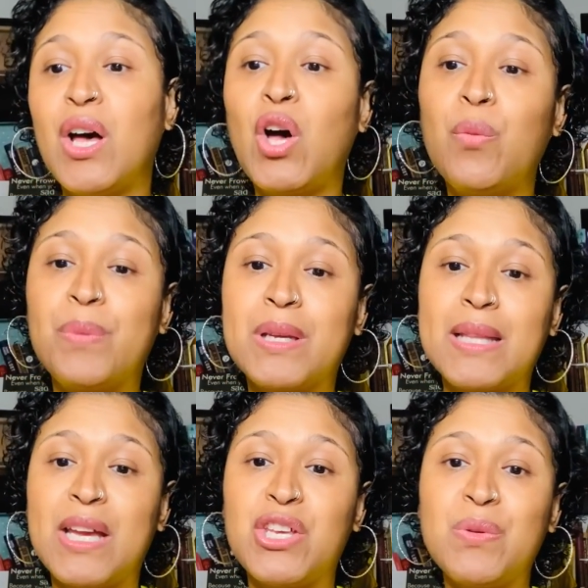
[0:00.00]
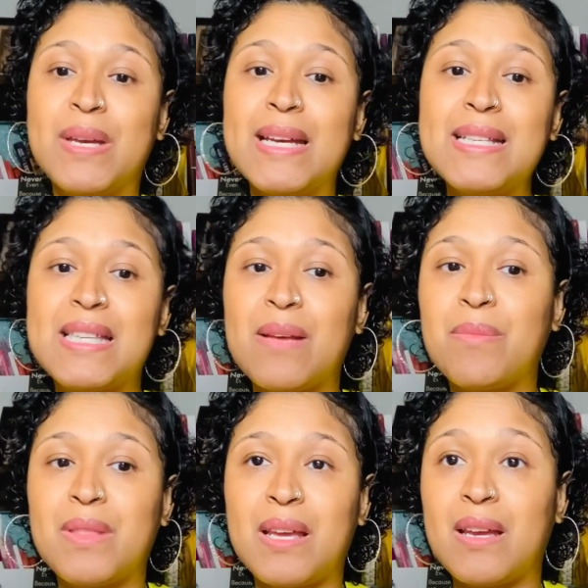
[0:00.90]
hoping that you get
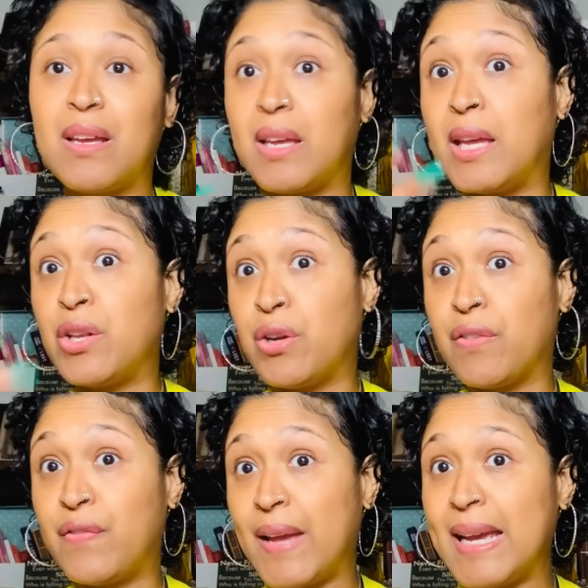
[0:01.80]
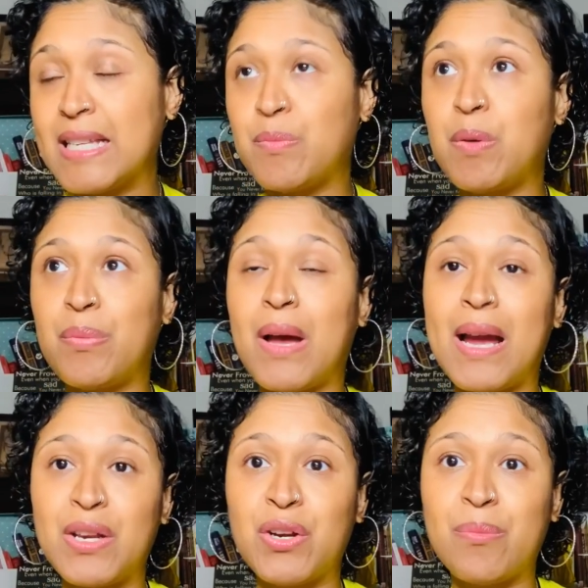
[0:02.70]
something in your face, but
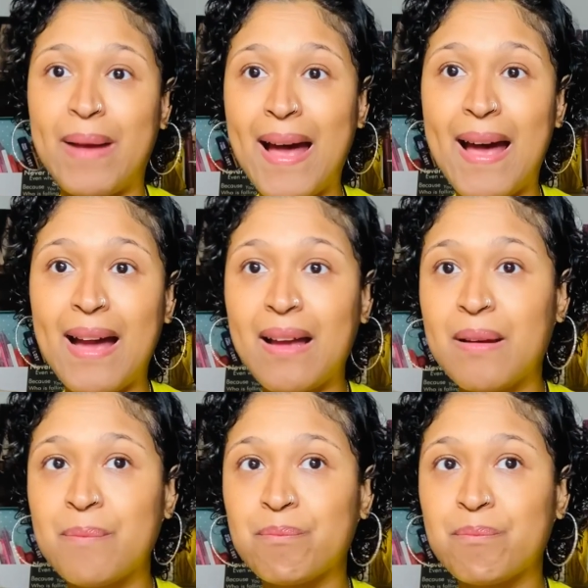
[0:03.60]
behind your back,